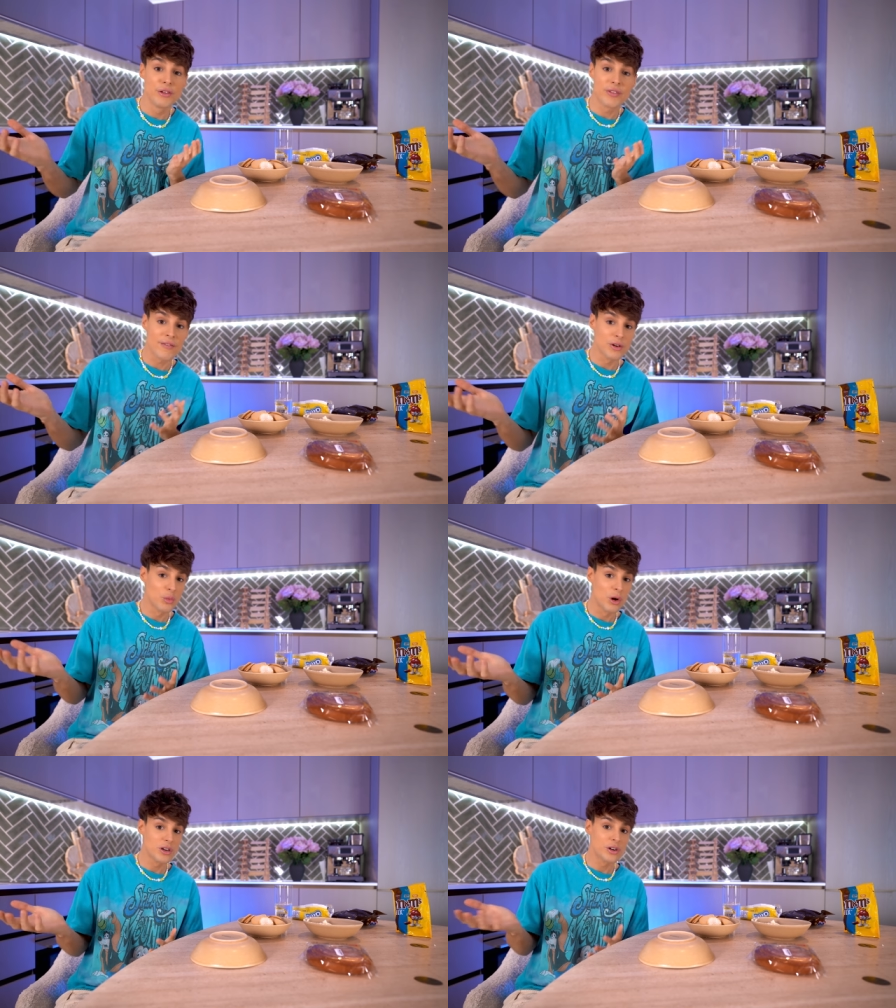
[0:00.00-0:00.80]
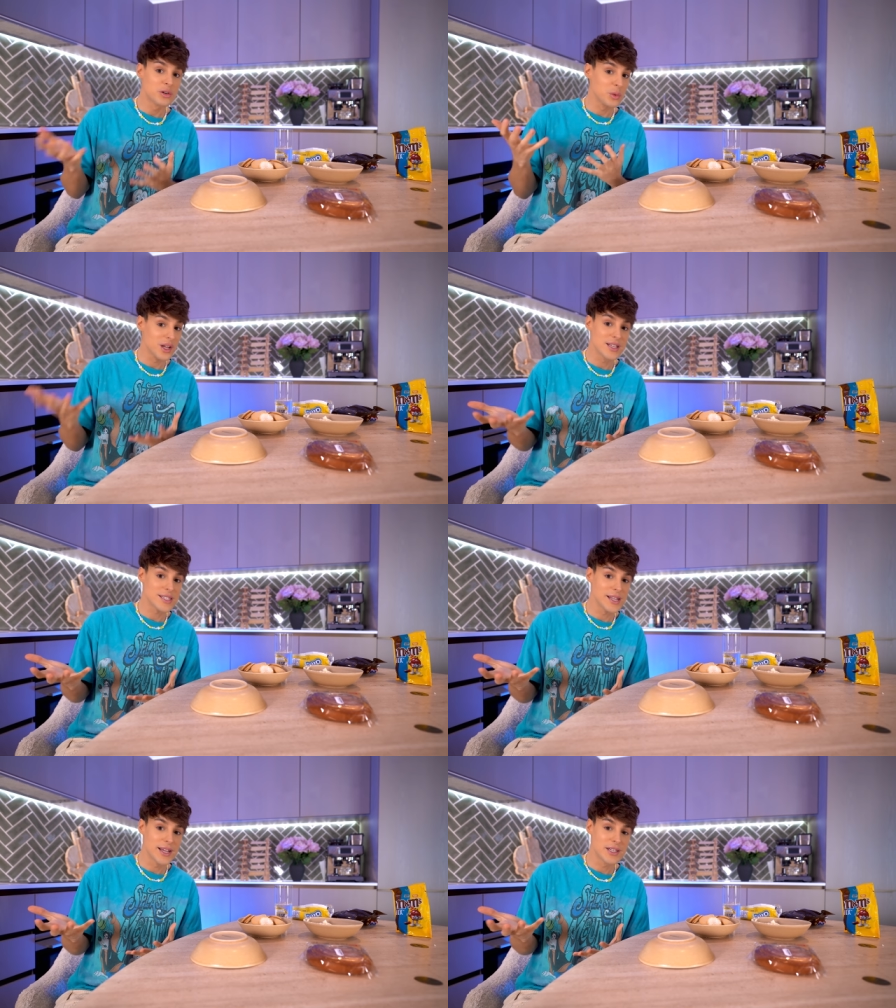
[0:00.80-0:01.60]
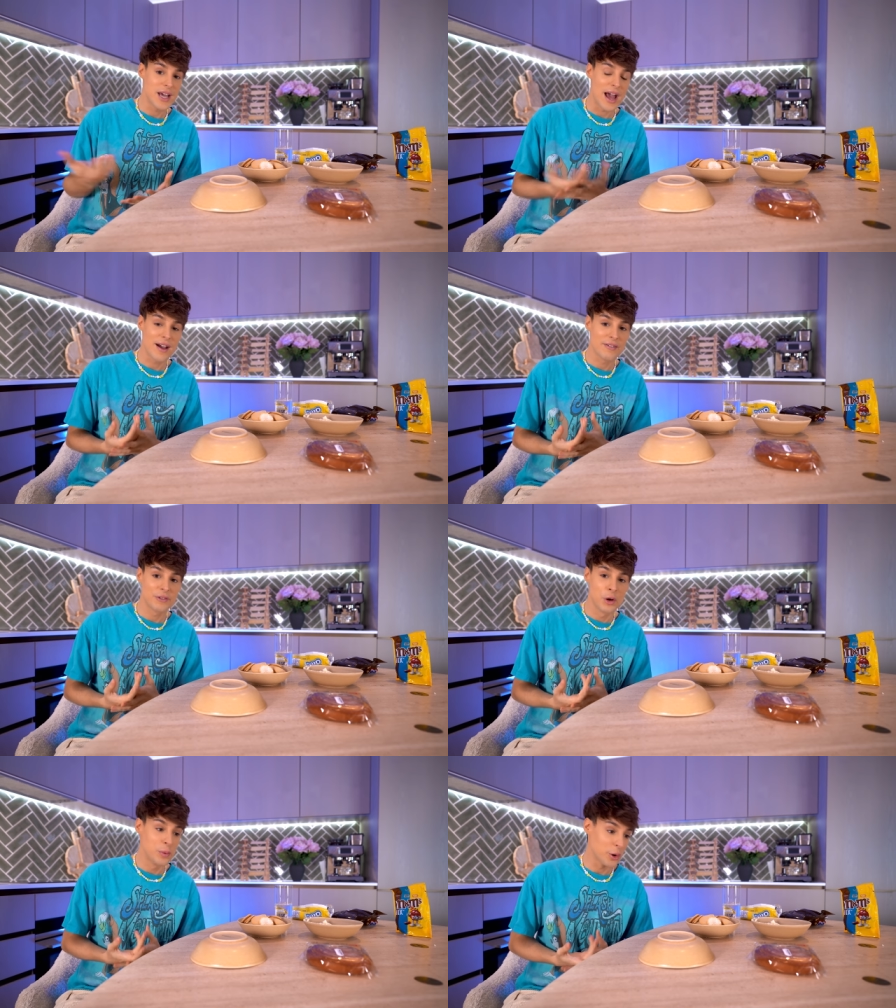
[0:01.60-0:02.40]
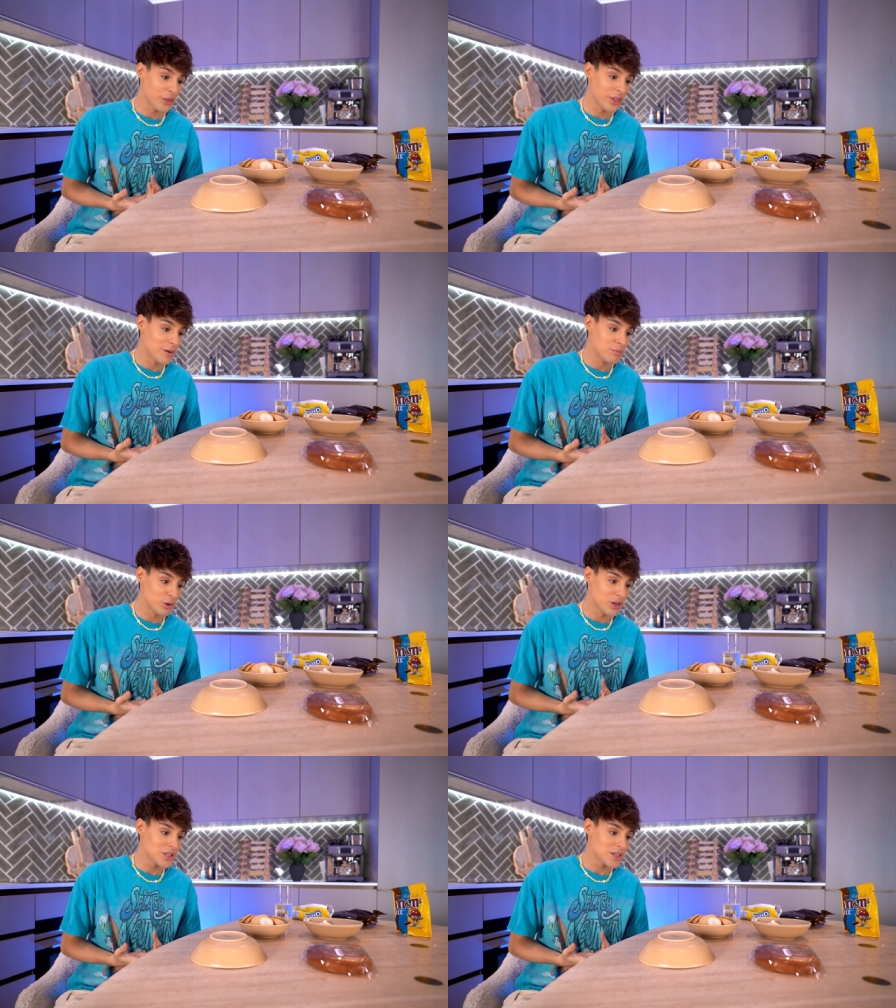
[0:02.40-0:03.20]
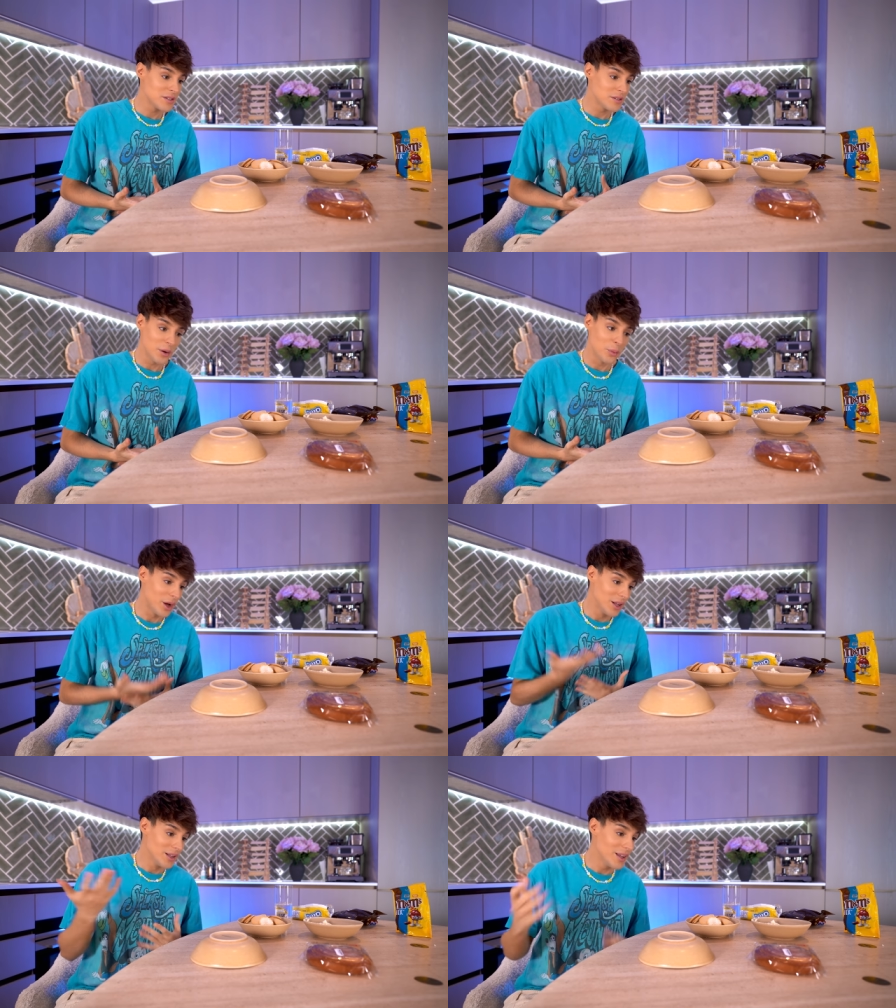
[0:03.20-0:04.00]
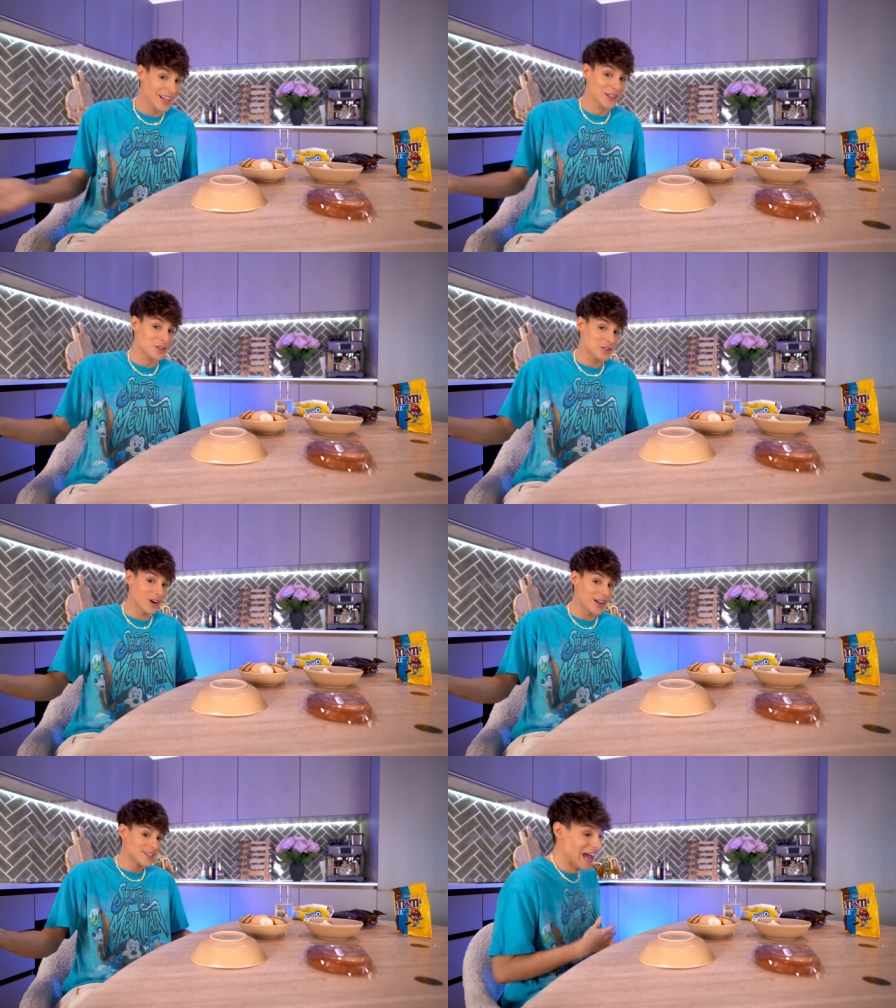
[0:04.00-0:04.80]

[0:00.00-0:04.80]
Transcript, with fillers: you've ever wondered what it's like to have your birthday in prison, well, it looks great.